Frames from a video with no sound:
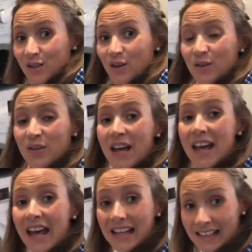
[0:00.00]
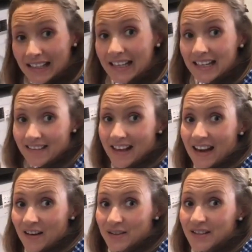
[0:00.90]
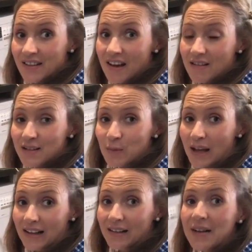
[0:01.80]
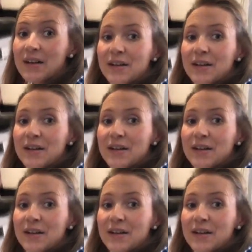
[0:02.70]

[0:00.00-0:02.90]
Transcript: off and clean that out in there as well.